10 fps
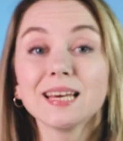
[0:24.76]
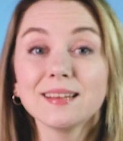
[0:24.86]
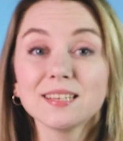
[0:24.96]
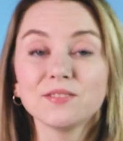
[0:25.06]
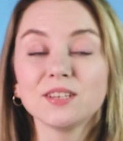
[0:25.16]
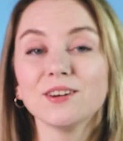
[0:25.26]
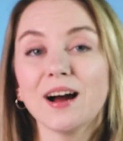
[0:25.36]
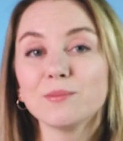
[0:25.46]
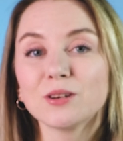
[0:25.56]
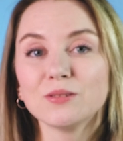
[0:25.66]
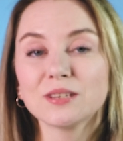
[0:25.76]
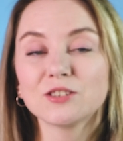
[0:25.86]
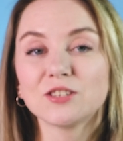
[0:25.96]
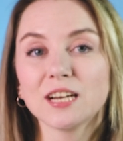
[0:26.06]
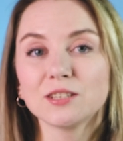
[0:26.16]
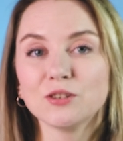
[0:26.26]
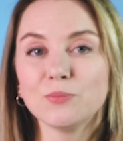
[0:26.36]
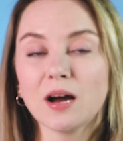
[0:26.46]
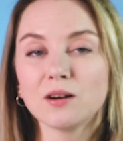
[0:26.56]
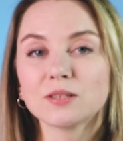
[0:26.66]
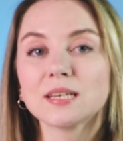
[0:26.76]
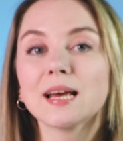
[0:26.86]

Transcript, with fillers: In this video, I'm going to tell you about